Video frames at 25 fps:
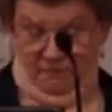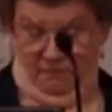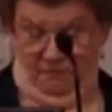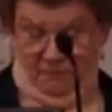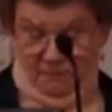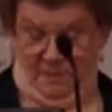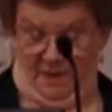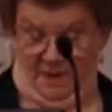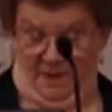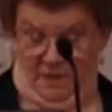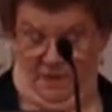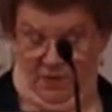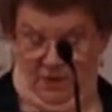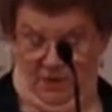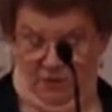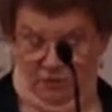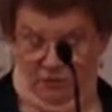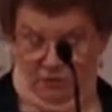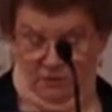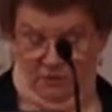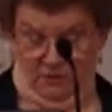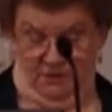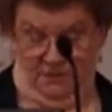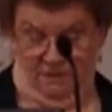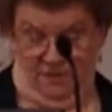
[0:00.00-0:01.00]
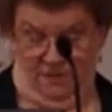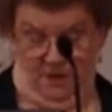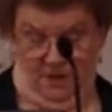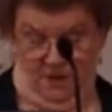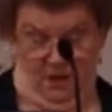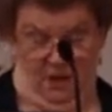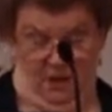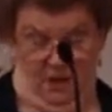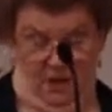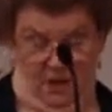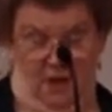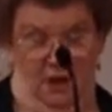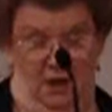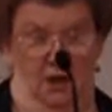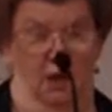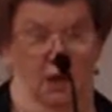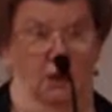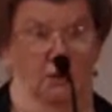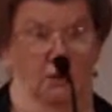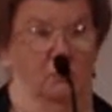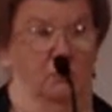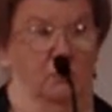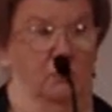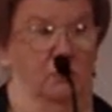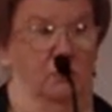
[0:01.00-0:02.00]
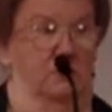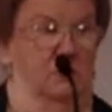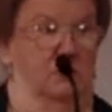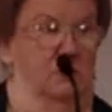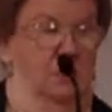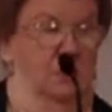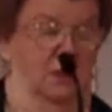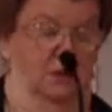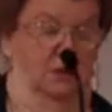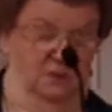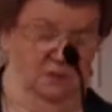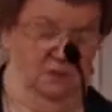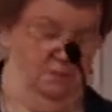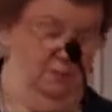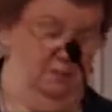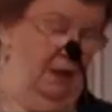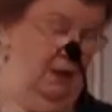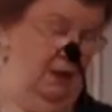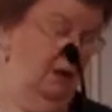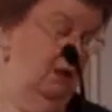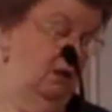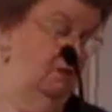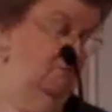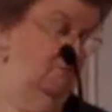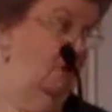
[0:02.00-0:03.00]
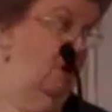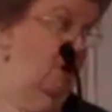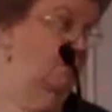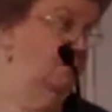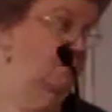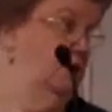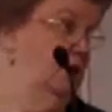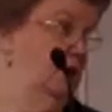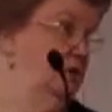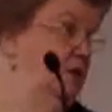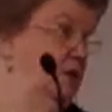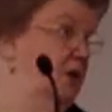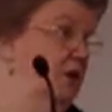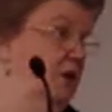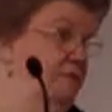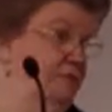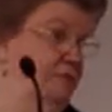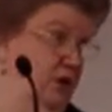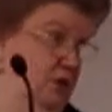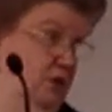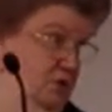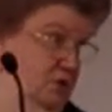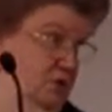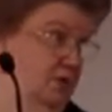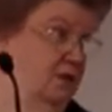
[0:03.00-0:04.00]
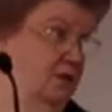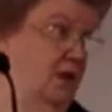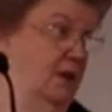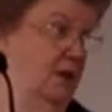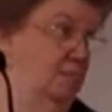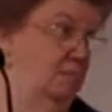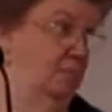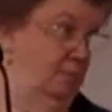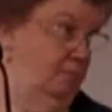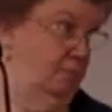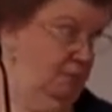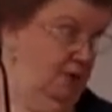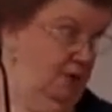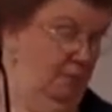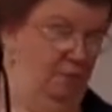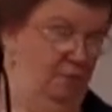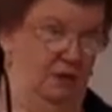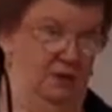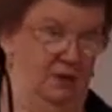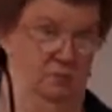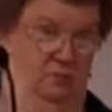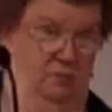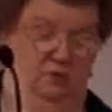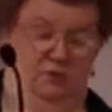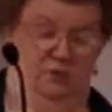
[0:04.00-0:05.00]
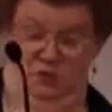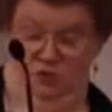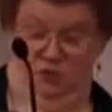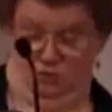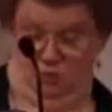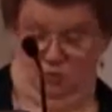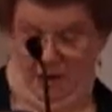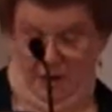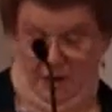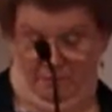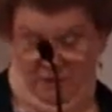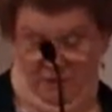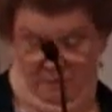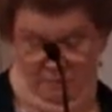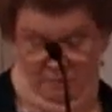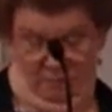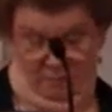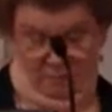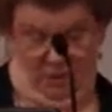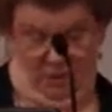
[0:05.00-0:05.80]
for many years, and has been involved in the conventions that Bess was describing